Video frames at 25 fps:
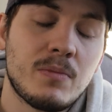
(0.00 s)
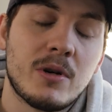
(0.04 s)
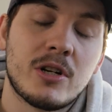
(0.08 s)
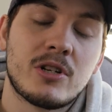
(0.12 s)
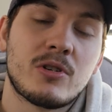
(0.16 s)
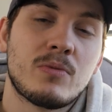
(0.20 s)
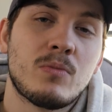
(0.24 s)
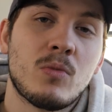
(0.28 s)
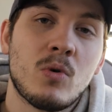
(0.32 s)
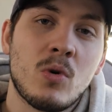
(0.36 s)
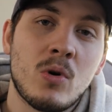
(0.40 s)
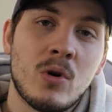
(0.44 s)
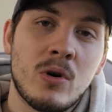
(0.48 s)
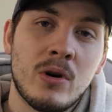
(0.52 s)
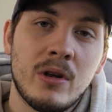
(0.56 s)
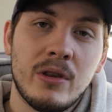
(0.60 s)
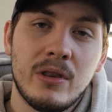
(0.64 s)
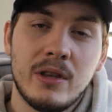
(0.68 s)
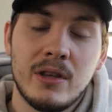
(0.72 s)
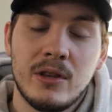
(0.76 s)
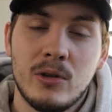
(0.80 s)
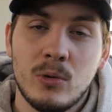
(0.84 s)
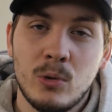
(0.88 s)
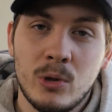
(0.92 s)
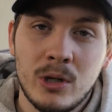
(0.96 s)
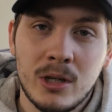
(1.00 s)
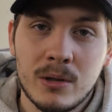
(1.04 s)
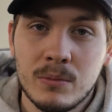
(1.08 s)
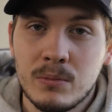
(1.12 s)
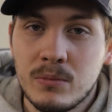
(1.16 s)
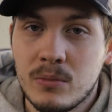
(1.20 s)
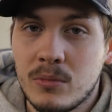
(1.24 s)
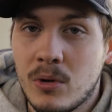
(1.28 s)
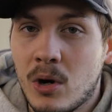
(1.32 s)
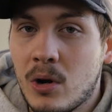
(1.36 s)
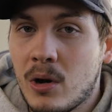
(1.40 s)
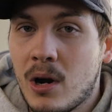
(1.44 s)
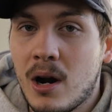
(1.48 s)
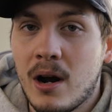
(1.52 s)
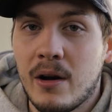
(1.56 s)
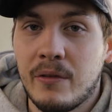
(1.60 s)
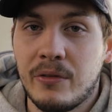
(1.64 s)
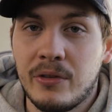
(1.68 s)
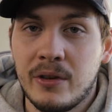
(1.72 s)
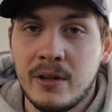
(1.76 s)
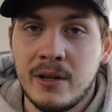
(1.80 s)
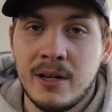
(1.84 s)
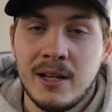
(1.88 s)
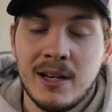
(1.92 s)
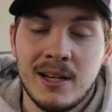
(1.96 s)
much more than doing it more
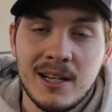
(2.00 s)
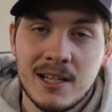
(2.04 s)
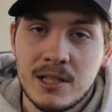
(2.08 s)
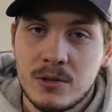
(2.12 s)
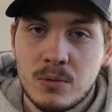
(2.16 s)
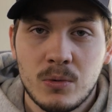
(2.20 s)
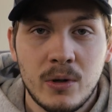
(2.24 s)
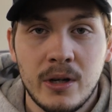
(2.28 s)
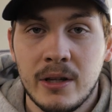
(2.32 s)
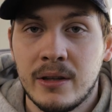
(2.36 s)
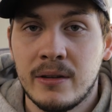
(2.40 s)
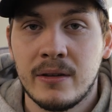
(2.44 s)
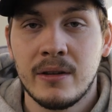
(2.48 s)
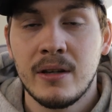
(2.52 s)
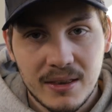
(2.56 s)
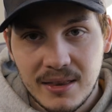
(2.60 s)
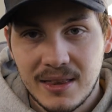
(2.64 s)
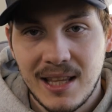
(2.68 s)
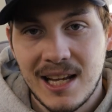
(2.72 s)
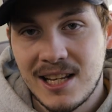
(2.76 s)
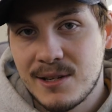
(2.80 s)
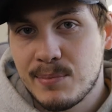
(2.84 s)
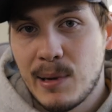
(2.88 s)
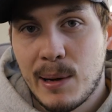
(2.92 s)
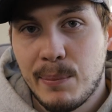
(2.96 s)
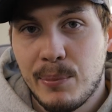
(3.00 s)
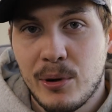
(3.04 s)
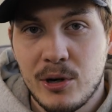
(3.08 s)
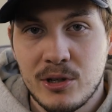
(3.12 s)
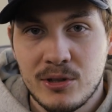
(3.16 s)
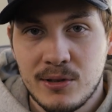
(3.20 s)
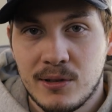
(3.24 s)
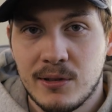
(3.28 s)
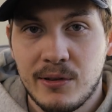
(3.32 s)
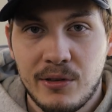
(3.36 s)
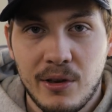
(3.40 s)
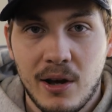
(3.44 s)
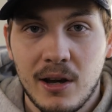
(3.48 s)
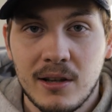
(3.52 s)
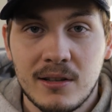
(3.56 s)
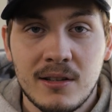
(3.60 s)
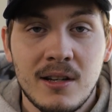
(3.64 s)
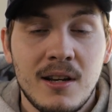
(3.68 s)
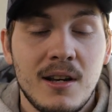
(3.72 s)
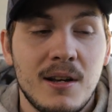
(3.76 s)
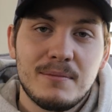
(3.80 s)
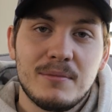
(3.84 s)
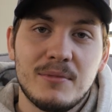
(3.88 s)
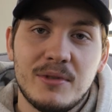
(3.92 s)
often and less weight. That's my personal thought.